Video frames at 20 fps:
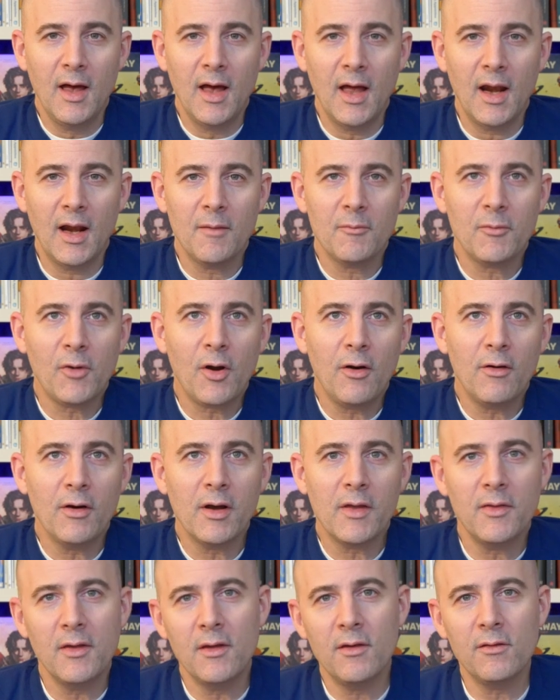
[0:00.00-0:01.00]
And I'm
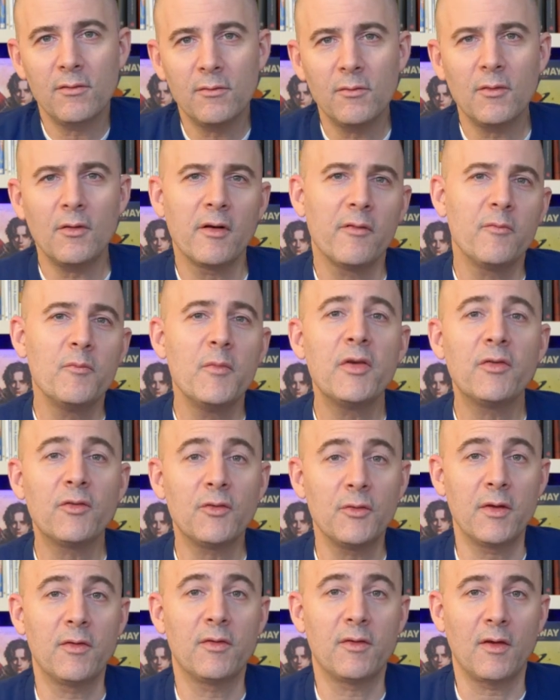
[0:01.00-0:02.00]
calling these sort of
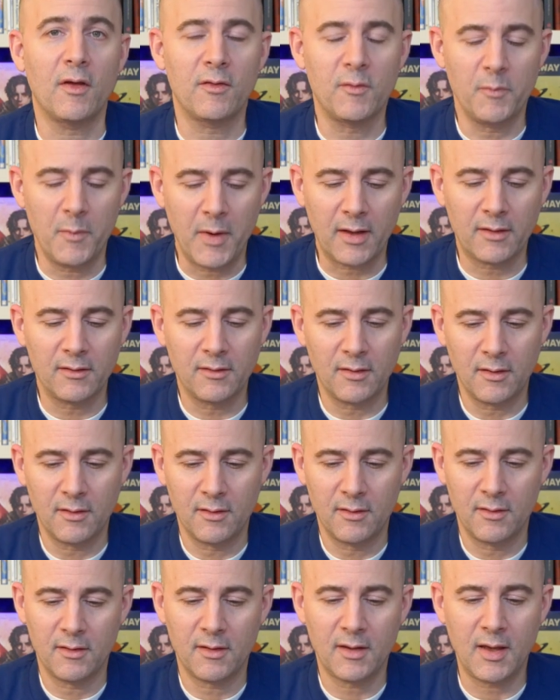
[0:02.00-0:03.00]
mystery suspect
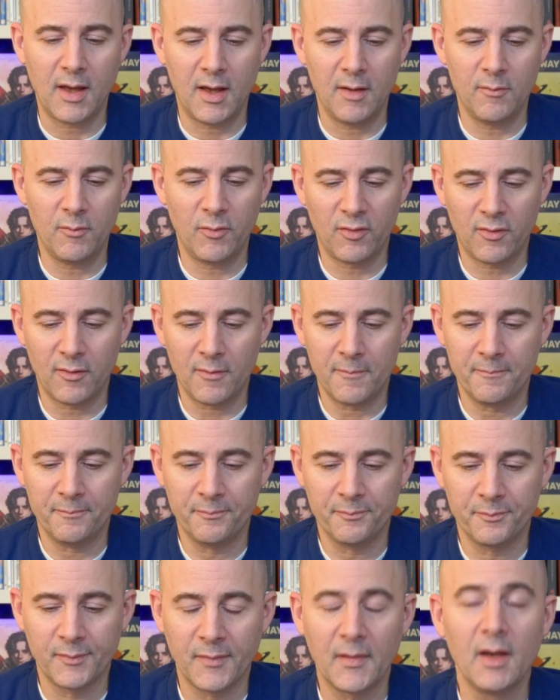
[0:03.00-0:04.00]
games.
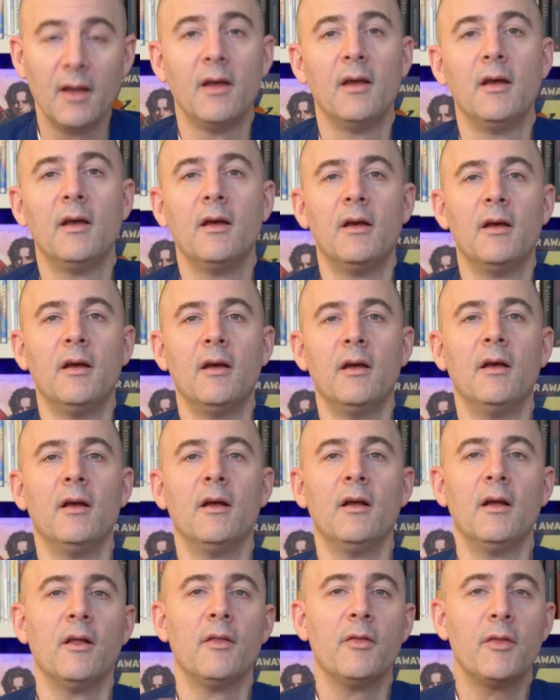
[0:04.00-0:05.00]

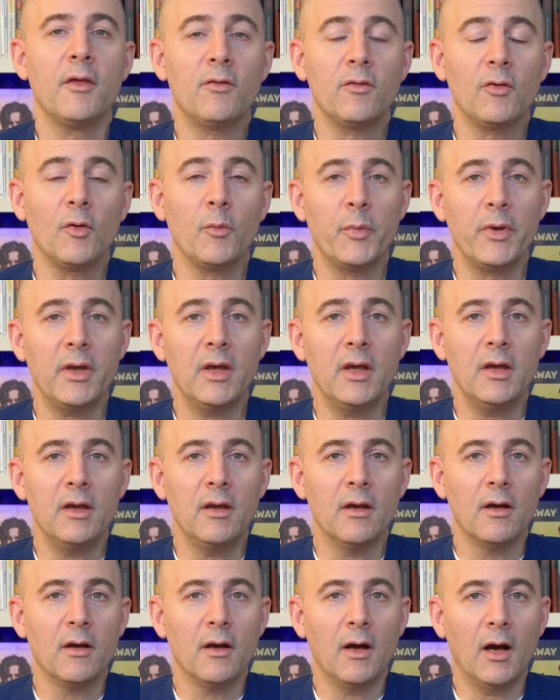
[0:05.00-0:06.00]
This will
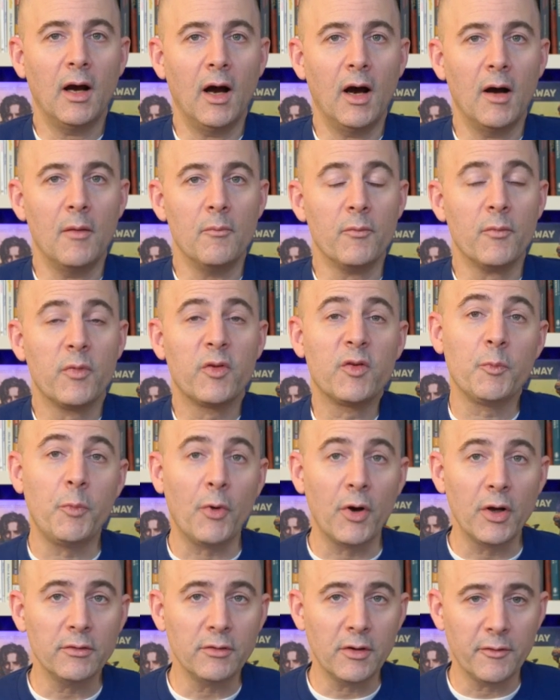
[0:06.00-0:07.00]
be
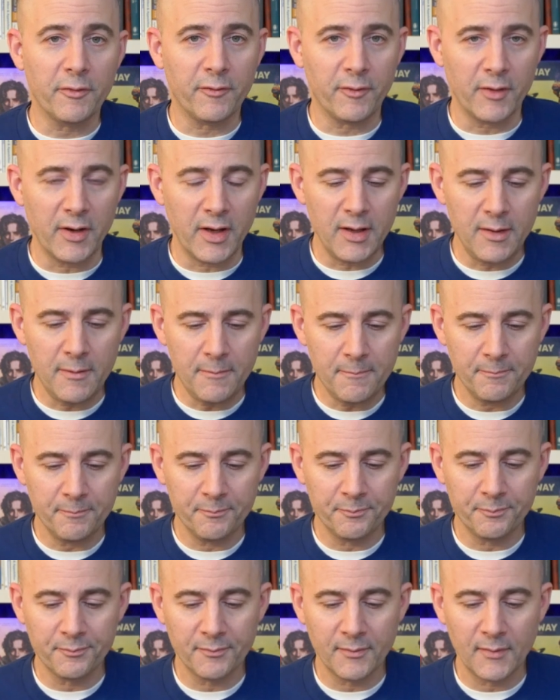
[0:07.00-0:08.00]
spoiler-free,
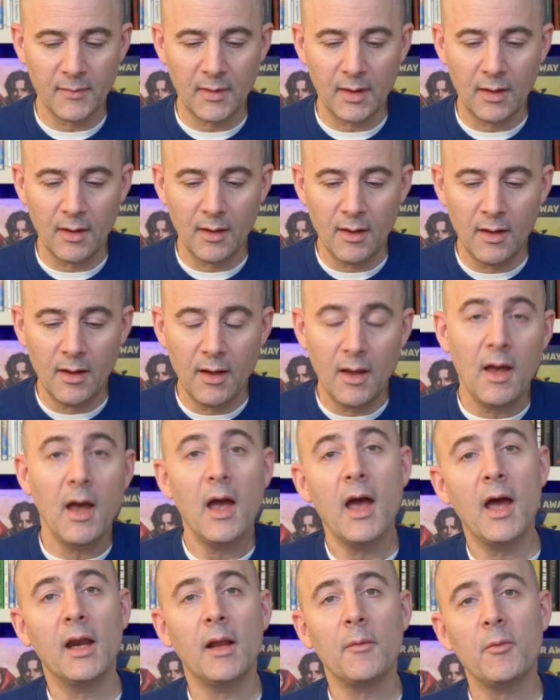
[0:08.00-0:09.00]

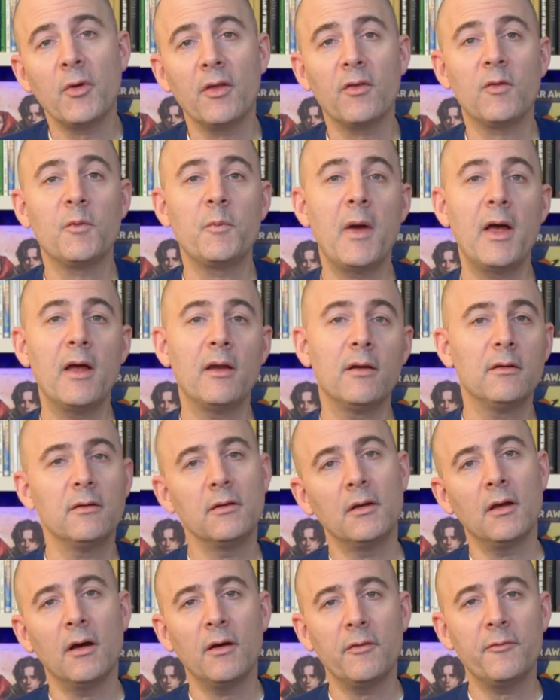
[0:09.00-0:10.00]
and I'm going to
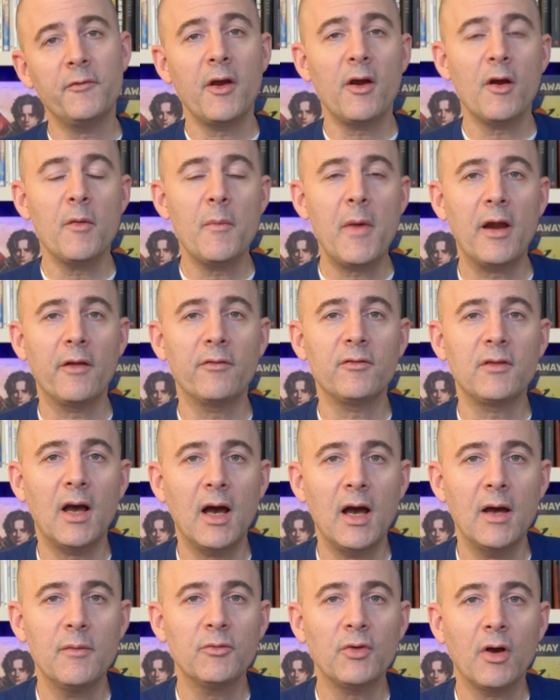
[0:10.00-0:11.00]
spend a fair amount of
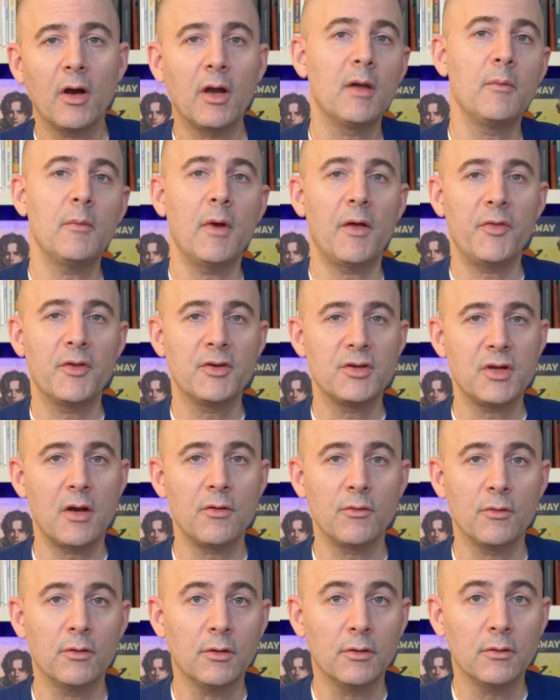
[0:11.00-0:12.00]
time talking about the
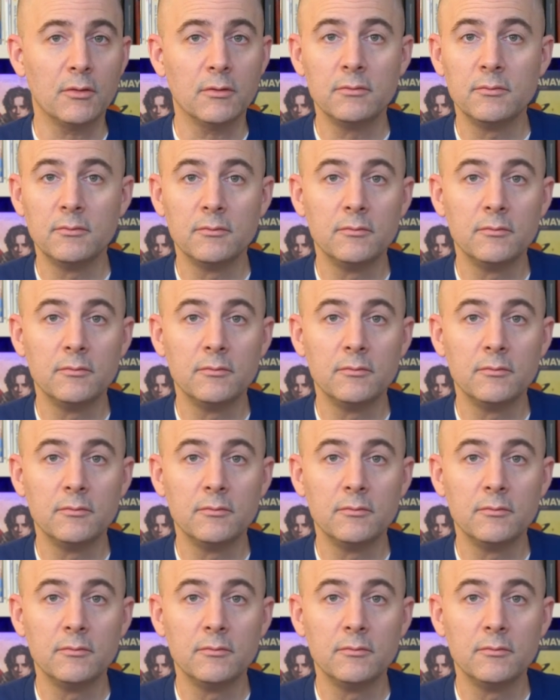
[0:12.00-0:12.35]
general